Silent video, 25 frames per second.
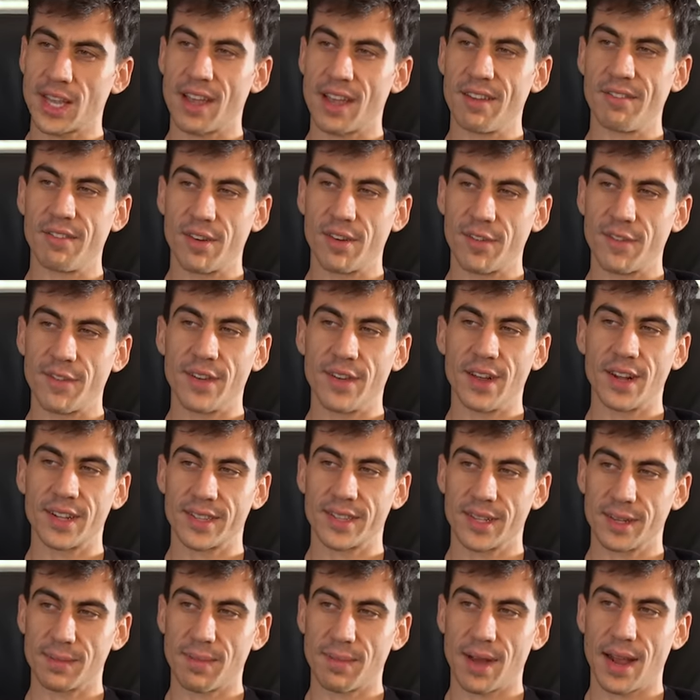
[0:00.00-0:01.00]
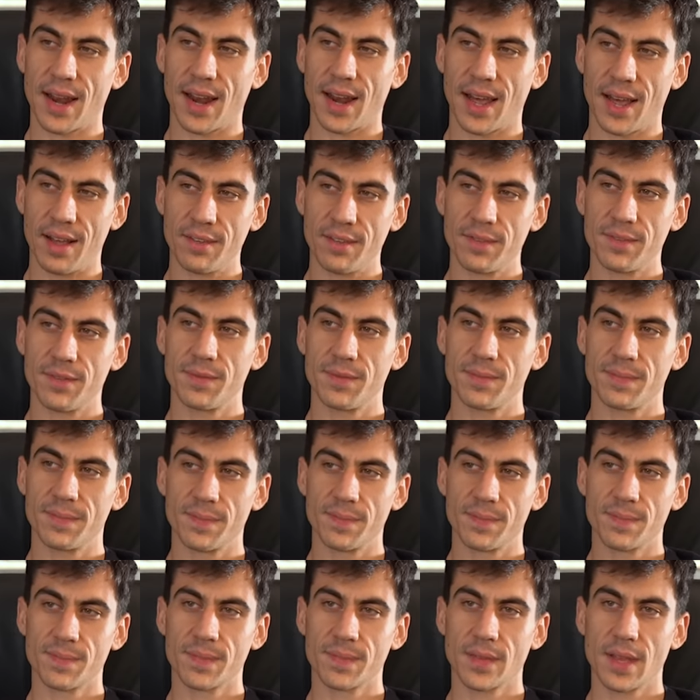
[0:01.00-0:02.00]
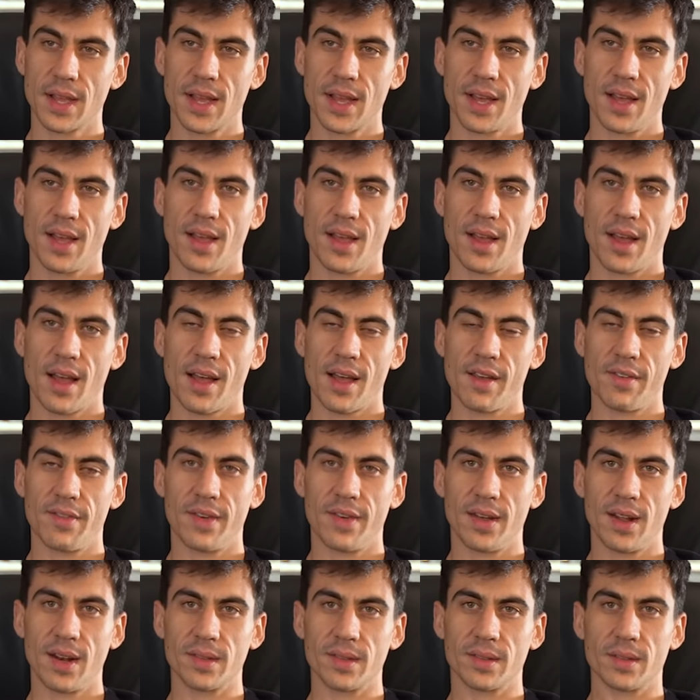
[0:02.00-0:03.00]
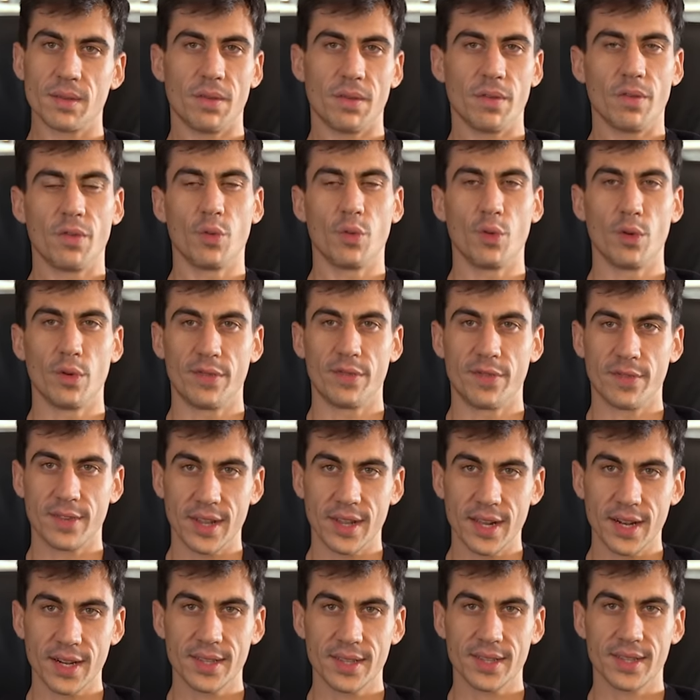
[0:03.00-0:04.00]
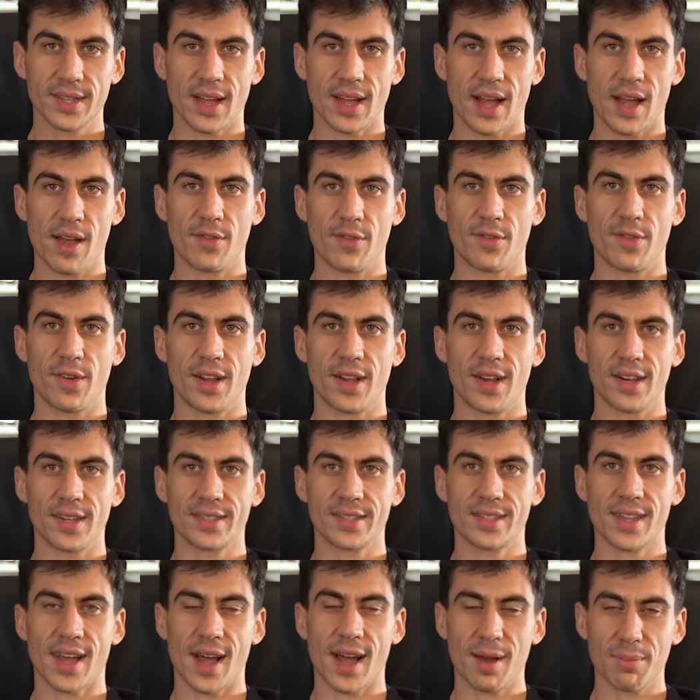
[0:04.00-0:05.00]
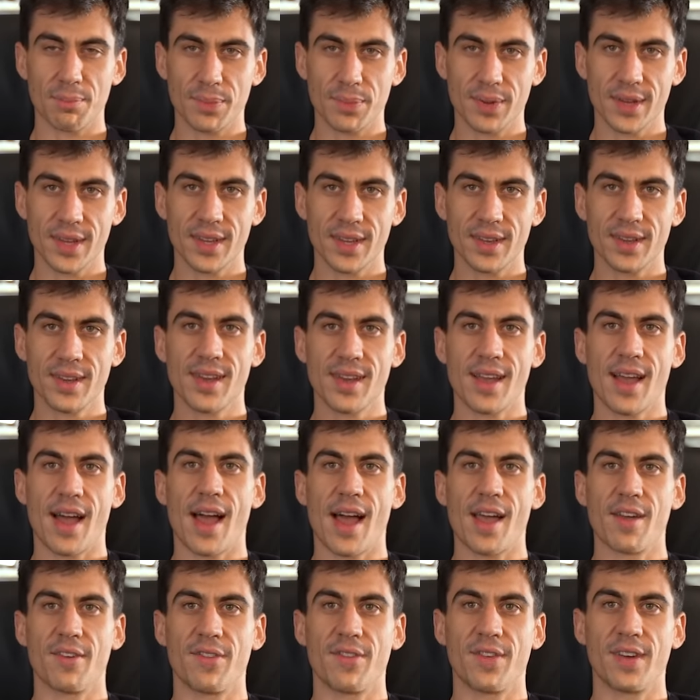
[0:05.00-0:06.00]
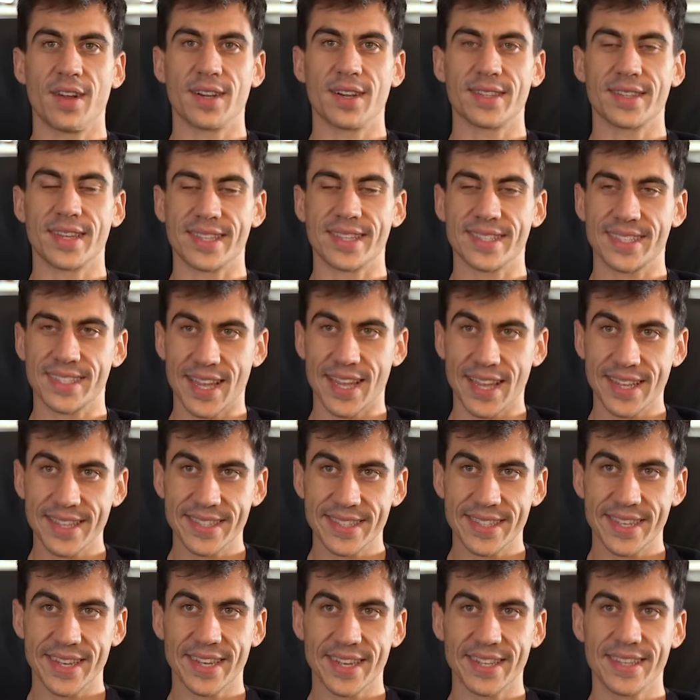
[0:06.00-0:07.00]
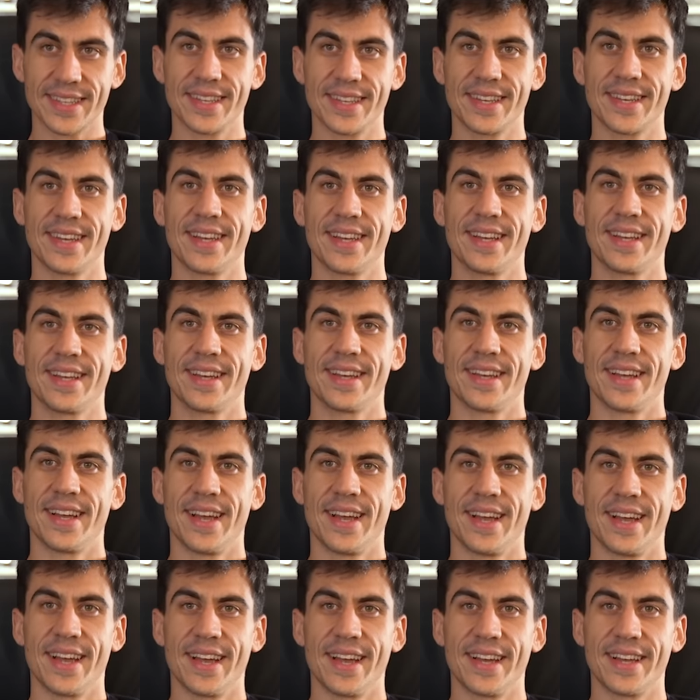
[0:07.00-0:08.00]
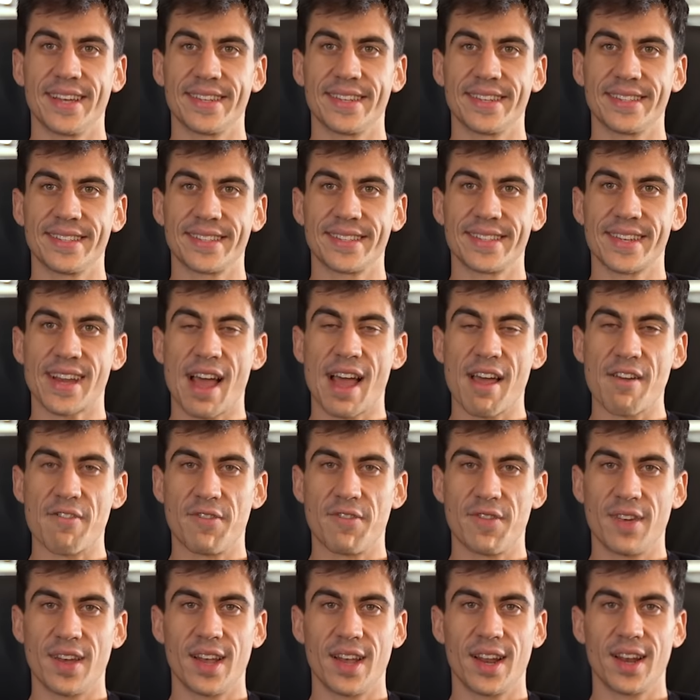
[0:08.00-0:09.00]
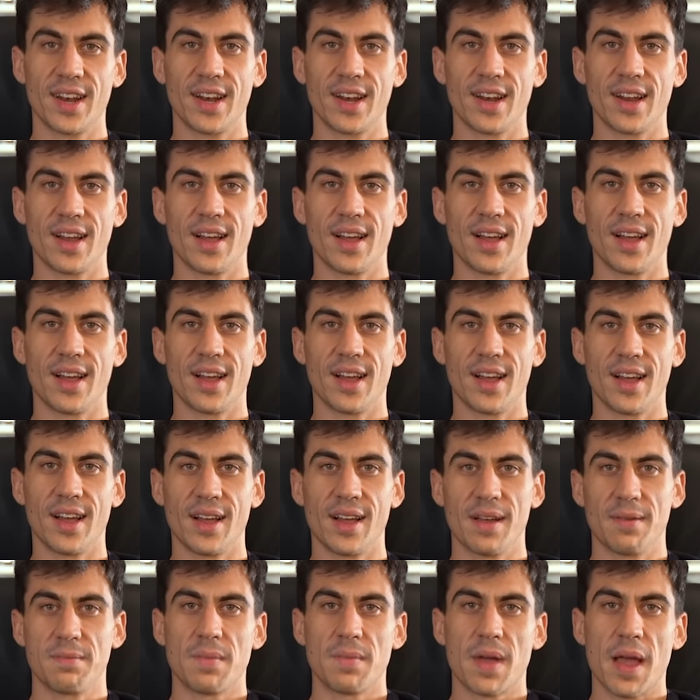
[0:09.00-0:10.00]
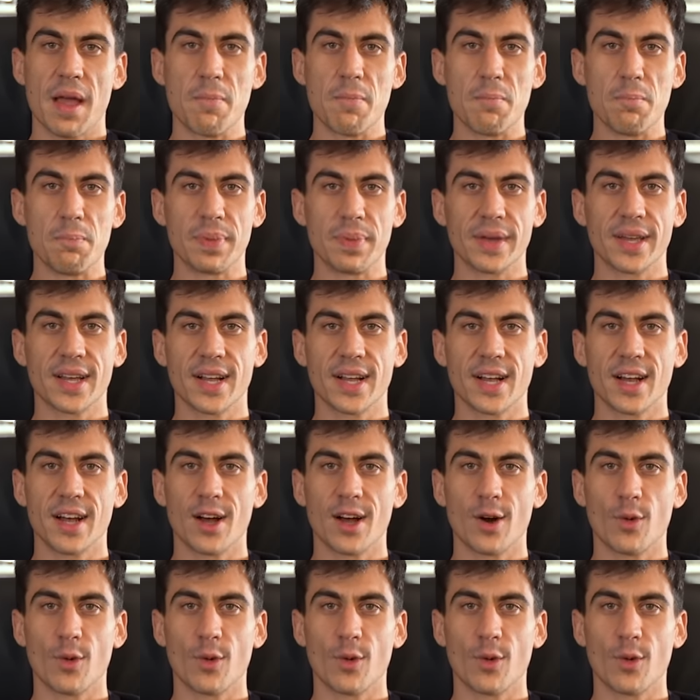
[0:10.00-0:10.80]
I ever felt in my life. I felt fulfilled, I felt happy, I felt excited, and I felt a big